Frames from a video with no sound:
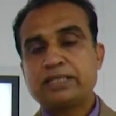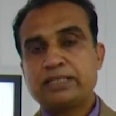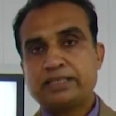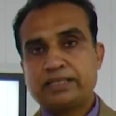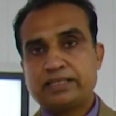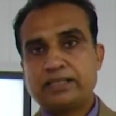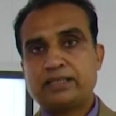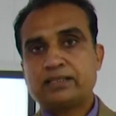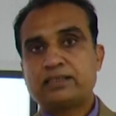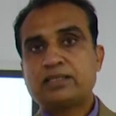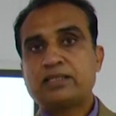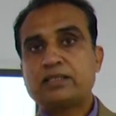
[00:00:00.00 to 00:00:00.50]

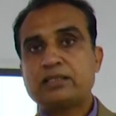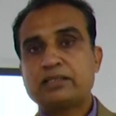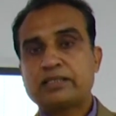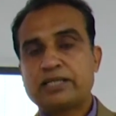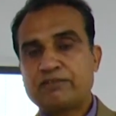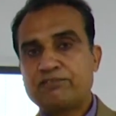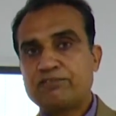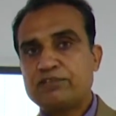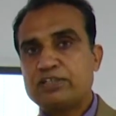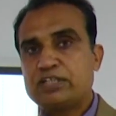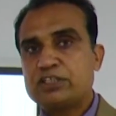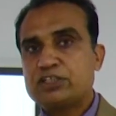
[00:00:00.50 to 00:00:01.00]
Another
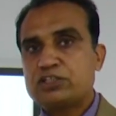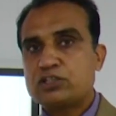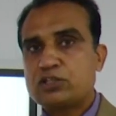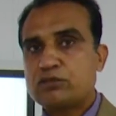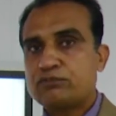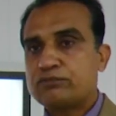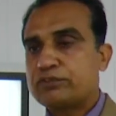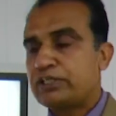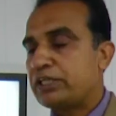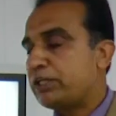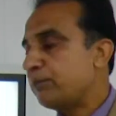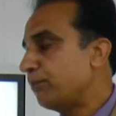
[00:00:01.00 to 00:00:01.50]
definition
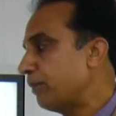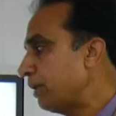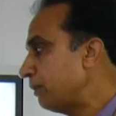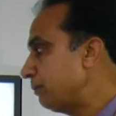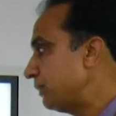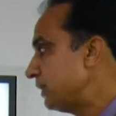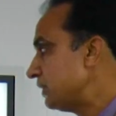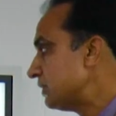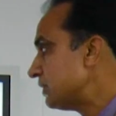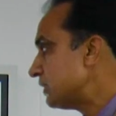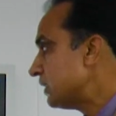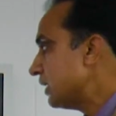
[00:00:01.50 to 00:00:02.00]
of K
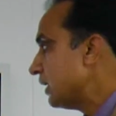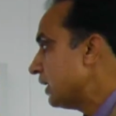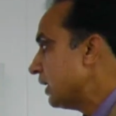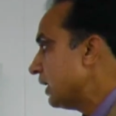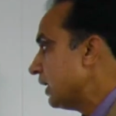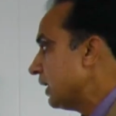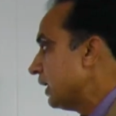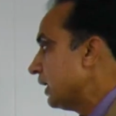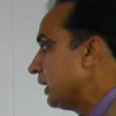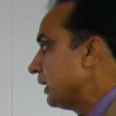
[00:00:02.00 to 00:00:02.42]
map is